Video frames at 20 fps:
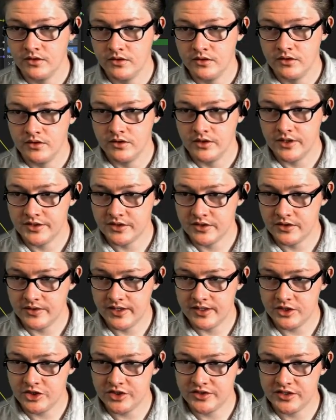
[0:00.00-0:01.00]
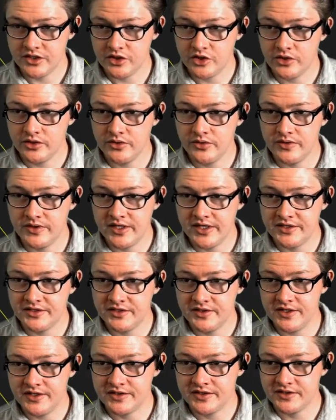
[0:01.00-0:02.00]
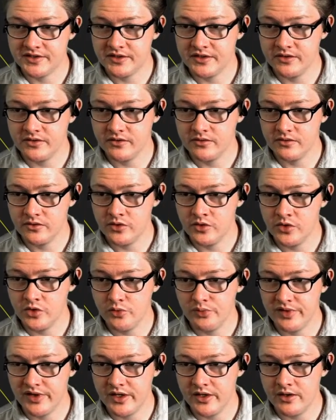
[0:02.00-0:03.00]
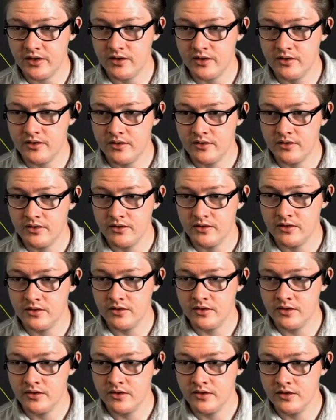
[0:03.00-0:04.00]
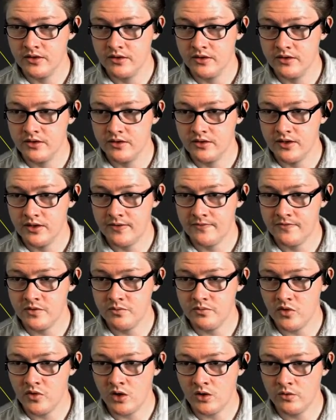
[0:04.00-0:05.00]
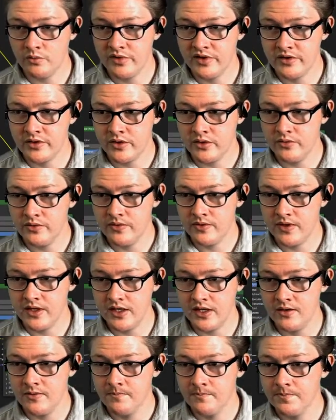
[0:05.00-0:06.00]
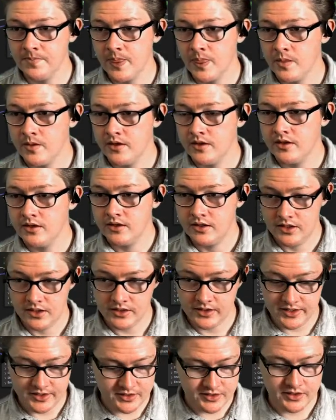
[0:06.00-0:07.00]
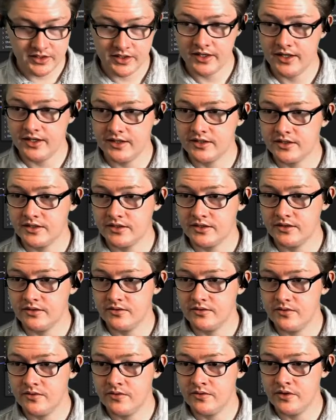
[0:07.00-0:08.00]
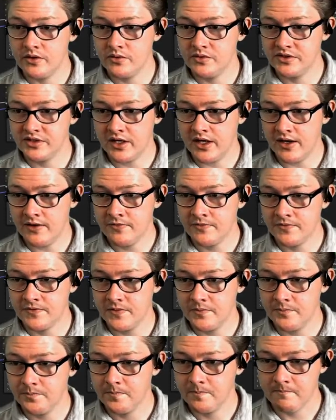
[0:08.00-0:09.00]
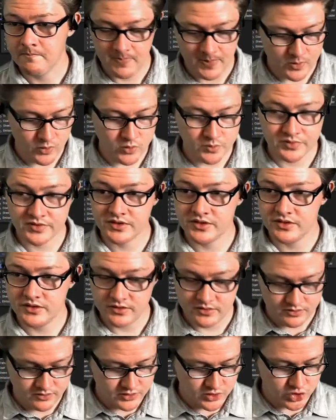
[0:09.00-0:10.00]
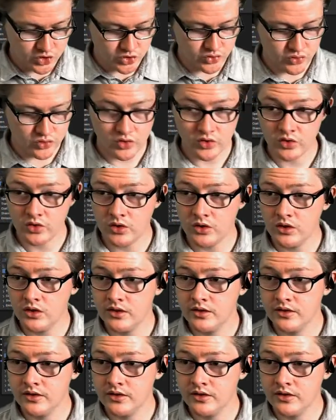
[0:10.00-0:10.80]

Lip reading: Let's go ahead and just include these in this group here. Have them all be their own thing. And let's cut those off. Oops. Control.